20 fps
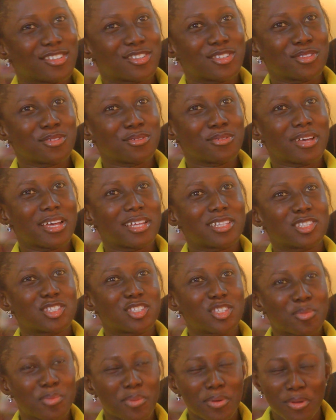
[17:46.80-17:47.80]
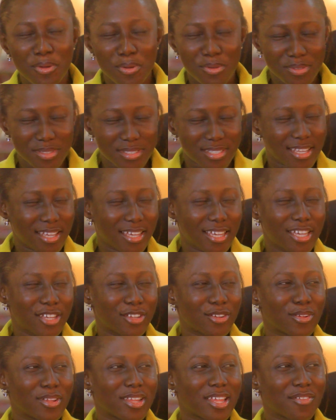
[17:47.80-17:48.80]
take us through a typical
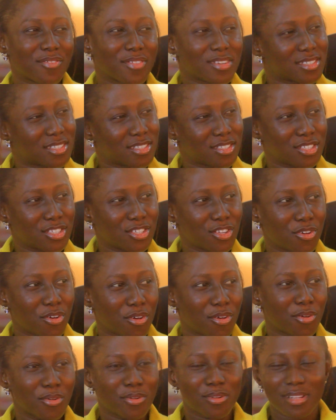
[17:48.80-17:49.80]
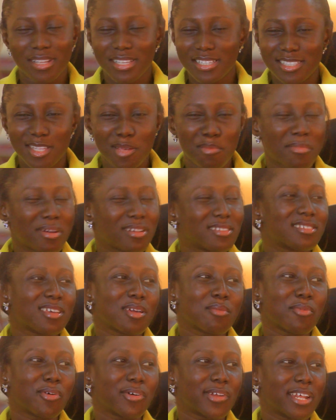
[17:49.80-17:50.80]
day in your life as a CEO? Let's say
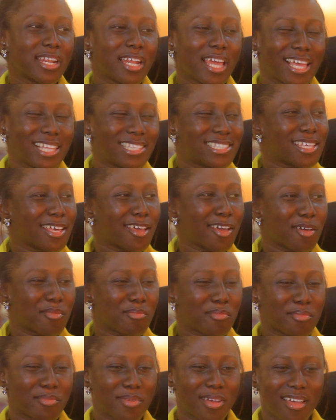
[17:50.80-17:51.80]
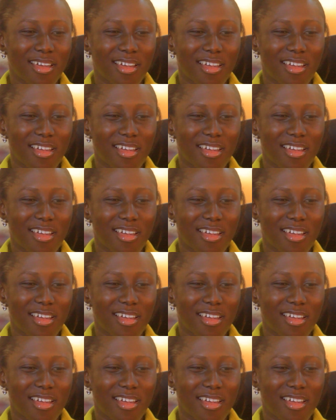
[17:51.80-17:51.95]
Monday morning, 8 a.m.